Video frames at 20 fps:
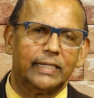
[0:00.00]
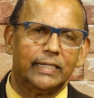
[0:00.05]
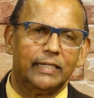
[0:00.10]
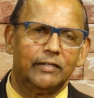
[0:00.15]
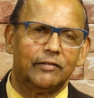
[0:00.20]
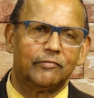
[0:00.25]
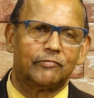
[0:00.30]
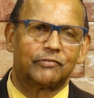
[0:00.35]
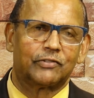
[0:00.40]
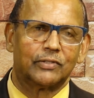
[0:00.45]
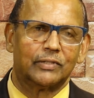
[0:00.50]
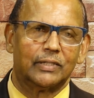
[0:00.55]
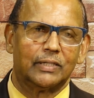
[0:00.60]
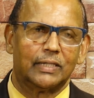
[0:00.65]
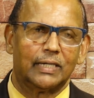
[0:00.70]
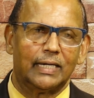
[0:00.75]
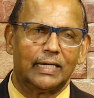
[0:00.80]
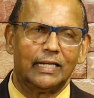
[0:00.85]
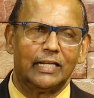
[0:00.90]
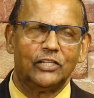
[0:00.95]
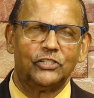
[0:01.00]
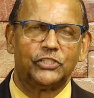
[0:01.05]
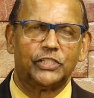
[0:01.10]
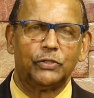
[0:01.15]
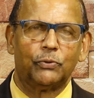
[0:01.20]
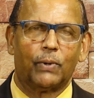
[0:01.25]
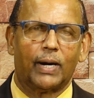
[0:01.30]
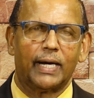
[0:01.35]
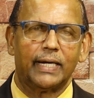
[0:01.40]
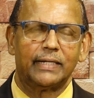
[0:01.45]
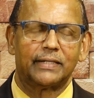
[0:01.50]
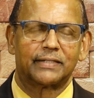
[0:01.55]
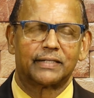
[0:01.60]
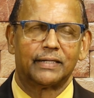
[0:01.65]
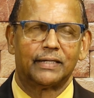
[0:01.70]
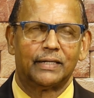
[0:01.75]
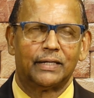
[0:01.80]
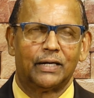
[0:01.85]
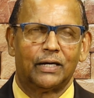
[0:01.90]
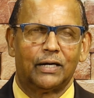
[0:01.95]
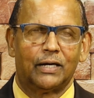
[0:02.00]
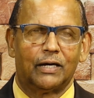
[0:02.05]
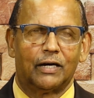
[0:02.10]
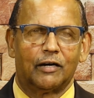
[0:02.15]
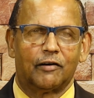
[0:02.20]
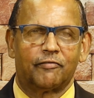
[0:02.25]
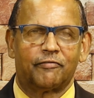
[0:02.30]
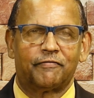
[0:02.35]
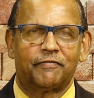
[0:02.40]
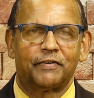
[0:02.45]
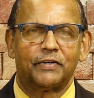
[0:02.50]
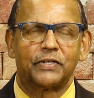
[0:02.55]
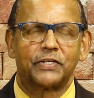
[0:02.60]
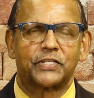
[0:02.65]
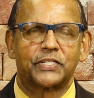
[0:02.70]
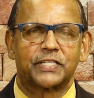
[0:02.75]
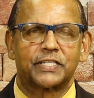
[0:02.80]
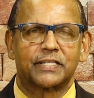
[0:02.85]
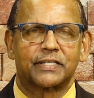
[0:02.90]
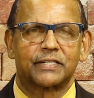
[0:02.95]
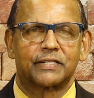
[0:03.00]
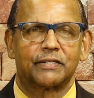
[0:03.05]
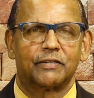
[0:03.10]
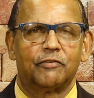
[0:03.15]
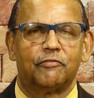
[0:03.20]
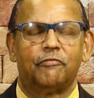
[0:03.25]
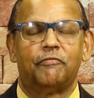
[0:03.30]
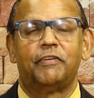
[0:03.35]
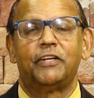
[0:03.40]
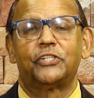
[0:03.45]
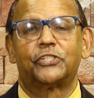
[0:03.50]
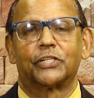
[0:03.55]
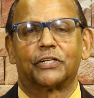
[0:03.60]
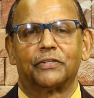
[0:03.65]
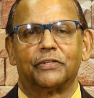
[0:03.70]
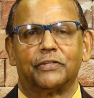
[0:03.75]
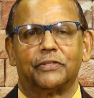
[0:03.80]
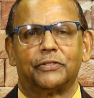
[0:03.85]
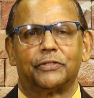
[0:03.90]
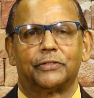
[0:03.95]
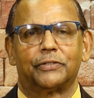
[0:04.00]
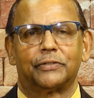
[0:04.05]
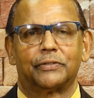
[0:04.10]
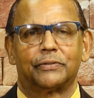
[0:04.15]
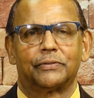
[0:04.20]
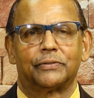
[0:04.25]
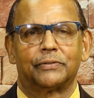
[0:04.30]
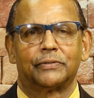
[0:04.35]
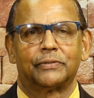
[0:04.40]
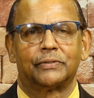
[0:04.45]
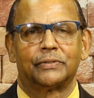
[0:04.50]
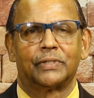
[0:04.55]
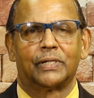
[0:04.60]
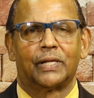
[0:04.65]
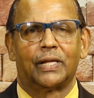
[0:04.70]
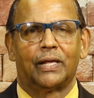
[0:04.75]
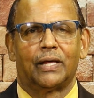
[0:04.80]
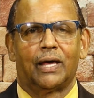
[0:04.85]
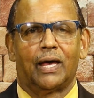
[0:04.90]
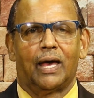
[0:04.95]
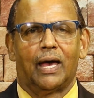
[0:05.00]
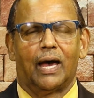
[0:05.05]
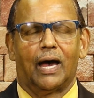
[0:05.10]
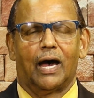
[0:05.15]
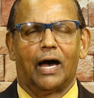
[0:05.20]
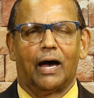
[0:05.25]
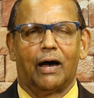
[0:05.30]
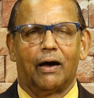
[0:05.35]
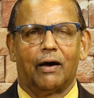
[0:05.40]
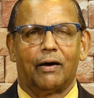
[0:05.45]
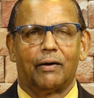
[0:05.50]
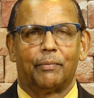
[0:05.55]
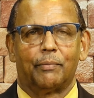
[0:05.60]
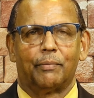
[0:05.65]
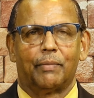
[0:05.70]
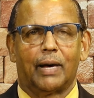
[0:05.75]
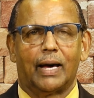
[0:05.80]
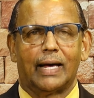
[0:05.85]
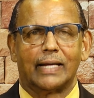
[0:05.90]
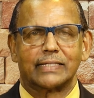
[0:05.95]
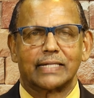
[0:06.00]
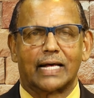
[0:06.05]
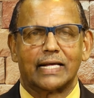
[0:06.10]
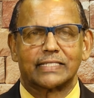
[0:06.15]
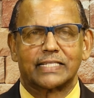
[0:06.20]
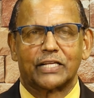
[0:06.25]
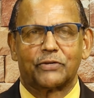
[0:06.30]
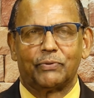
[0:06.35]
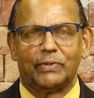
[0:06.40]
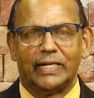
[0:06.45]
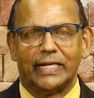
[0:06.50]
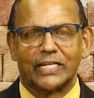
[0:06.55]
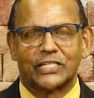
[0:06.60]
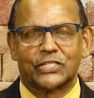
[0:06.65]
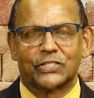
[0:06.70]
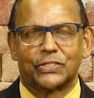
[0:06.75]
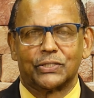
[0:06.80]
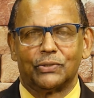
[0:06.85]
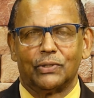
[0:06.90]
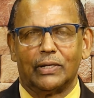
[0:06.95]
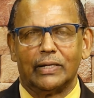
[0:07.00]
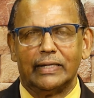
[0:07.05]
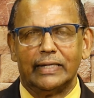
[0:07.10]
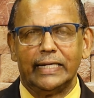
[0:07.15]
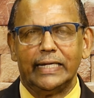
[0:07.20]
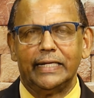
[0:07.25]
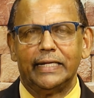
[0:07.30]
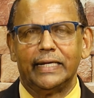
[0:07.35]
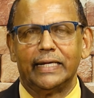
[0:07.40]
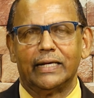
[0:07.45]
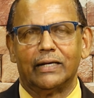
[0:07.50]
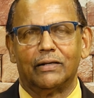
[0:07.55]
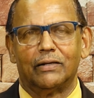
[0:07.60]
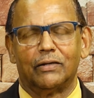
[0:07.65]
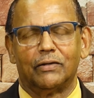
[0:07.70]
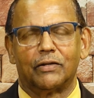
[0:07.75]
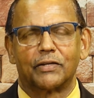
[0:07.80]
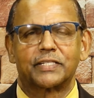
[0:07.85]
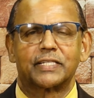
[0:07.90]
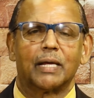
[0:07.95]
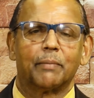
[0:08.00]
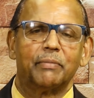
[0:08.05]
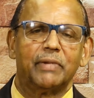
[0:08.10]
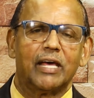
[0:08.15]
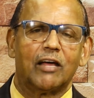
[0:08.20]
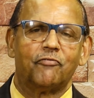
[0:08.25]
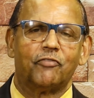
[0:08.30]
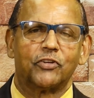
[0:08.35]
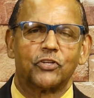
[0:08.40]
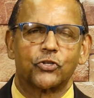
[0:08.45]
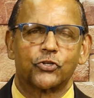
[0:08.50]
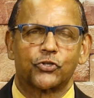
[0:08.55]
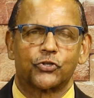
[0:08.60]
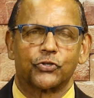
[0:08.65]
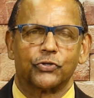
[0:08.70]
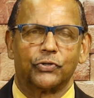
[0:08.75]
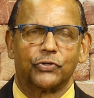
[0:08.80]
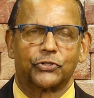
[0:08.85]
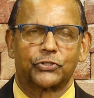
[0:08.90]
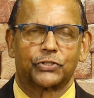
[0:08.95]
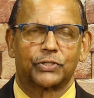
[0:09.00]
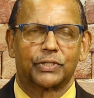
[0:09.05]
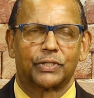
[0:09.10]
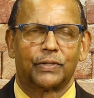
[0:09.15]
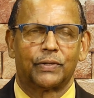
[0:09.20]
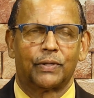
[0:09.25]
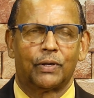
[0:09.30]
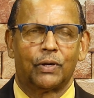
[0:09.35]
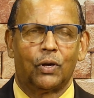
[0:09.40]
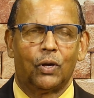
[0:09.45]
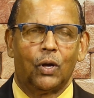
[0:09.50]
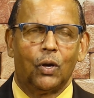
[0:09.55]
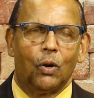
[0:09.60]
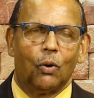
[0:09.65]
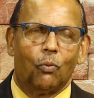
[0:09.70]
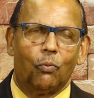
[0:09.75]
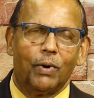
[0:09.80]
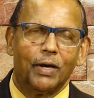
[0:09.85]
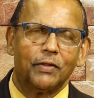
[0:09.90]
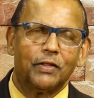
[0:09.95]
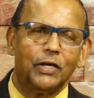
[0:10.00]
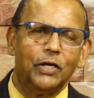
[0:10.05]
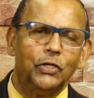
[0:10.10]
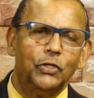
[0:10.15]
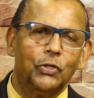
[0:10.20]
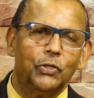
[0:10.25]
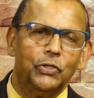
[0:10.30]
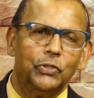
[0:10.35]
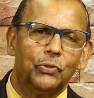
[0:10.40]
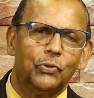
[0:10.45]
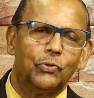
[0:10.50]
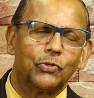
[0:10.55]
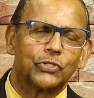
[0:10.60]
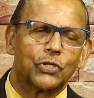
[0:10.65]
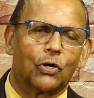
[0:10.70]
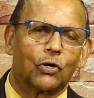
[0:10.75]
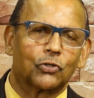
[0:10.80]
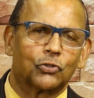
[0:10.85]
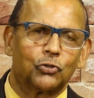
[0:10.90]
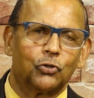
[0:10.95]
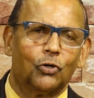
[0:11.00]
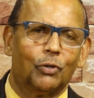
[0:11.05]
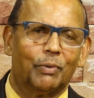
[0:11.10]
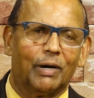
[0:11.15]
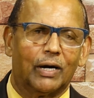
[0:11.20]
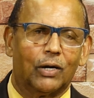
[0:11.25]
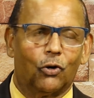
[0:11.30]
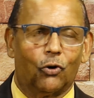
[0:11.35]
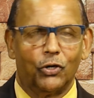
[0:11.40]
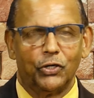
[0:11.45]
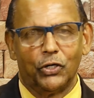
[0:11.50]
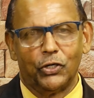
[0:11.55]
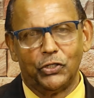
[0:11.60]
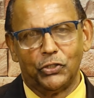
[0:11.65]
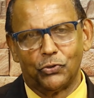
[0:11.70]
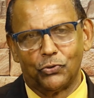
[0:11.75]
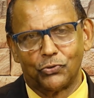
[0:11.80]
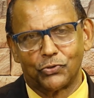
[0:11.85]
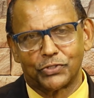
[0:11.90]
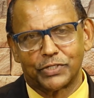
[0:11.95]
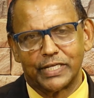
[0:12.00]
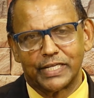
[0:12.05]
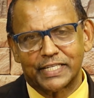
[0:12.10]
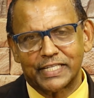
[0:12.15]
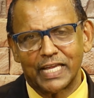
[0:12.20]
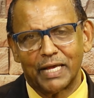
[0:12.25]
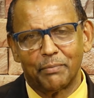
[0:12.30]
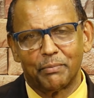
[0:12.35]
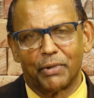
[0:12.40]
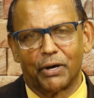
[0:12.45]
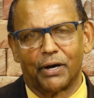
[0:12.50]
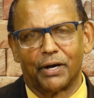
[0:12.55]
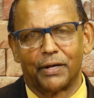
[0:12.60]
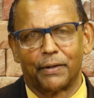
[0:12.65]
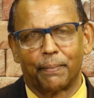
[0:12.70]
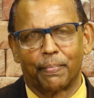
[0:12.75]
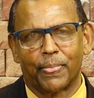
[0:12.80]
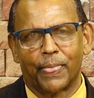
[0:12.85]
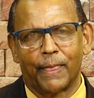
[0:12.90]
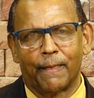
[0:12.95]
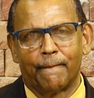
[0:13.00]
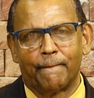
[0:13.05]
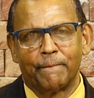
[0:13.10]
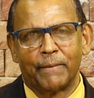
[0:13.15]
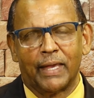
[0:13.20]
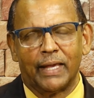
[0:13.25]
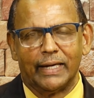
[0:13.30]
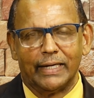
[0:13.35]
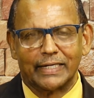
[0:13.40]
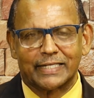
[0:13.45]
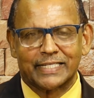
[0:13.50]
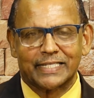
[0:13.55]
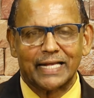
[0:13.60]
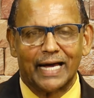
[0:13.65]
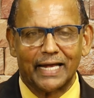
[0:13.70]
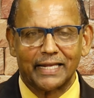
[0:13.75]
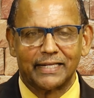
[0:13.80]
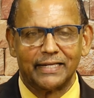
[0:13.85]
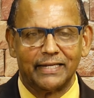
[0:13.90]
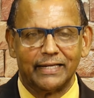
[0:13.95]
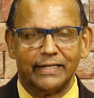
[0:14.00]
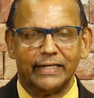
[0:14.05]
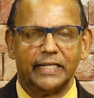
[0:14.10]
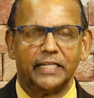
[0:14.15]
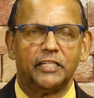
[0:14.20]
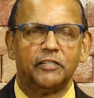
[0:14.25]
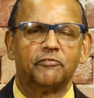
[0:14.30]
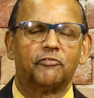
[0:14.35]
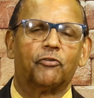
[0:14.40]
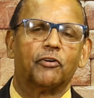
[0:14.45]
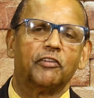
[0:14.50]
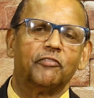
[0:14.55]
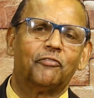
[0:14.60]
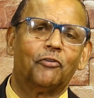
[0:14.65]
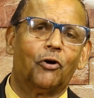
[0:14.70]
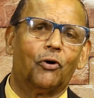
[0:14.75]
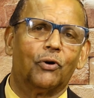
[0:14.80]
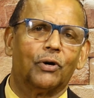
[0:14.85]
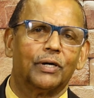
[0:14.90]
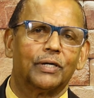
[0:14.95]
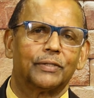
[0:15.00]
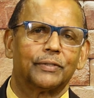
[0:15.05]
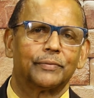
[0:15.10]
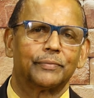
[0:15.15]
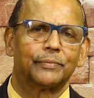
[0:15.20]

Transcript: gave to Ellen G. White her first vision as it relates to leading the Seventh-day Adventist Church. Whether you use October or you use December, it started in 1844.